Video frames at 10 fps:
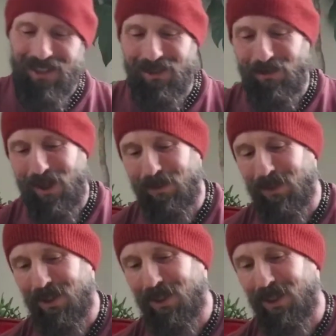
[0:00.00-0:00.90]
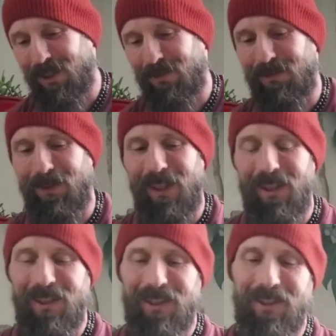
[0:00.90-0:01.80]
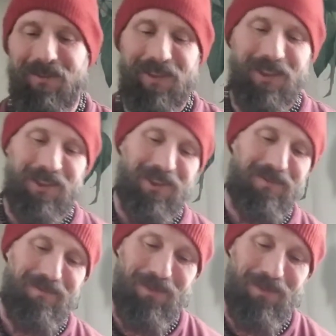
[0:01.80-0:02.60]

just where I'm just in the face of these